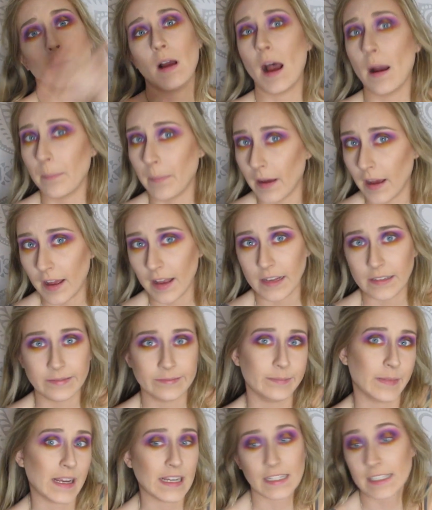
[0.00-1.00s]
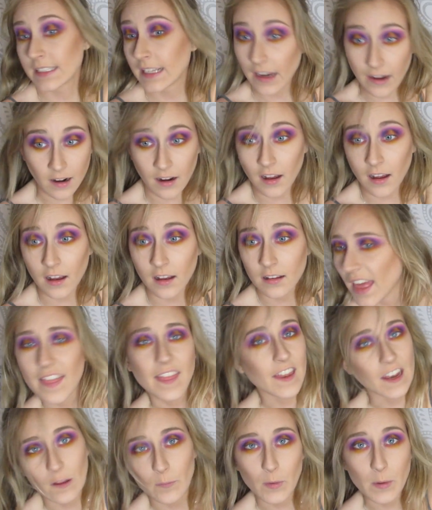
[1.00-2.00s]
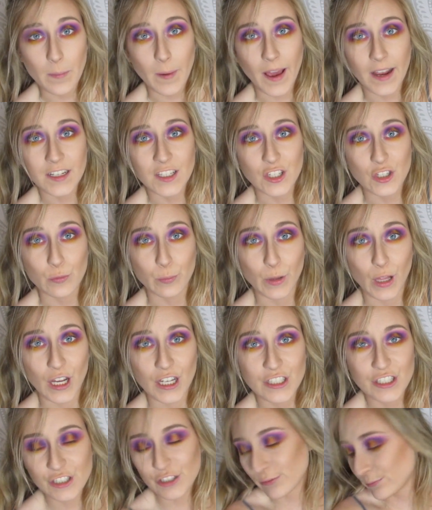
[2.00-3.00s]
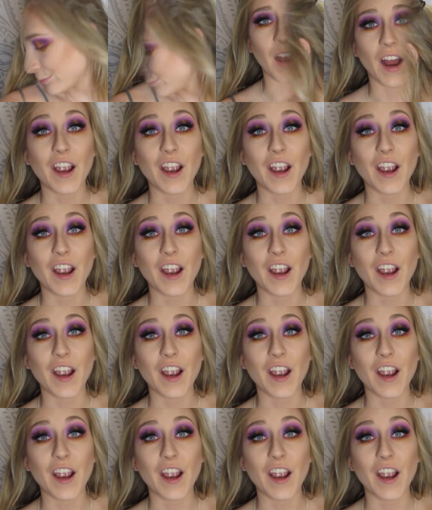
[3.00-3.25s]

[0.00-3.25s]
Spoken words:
pop on mascara, and then I'll be back to do blush.